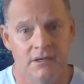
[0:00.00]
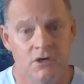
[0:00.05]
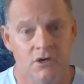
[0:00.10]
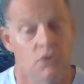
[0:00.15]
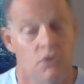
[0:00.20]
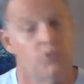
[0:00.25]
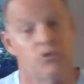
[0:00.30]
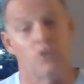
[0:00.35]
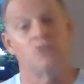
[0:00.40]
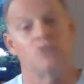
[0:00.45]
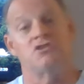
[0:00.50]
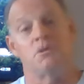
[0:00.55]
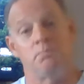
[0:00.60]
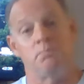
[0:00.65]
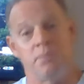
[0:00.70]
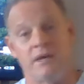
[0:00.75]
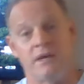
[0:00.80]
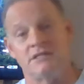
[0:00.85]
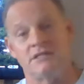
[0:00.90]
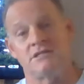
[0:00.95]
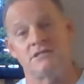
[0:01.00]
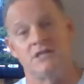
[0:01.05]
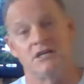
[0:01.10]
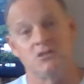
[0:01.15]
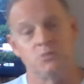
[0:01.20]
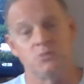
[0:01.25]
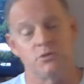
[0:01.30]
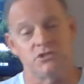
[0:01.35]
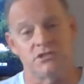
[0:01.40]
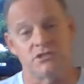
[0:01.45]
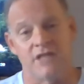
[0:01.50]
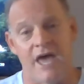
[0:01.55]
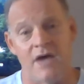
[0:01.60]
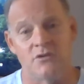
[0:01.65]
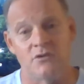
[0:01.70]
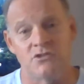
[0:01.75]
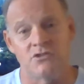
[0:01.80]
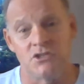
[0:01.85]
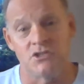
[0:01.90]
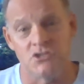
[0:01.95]
who throws a pick six, which
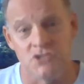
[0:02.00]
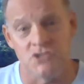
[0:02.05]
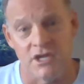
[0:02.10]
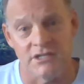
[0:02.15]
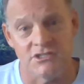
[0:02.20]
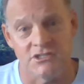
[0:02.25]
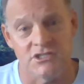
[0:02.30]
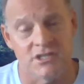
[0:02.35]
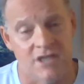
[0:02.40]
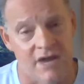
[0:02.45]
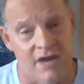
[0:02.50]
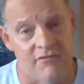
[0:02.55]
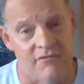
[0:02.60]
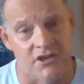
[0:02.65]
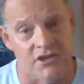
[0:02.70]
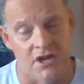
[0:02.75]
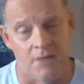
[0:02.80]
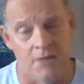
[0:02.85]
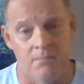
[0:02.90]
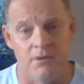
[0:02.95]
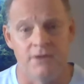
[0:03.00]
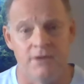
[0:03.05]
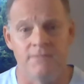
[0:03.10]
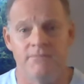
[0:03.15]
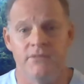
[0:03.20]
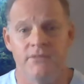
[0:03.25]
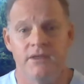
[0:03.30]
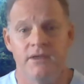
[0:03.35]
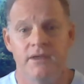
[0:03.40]
allows the Jets to cover the number,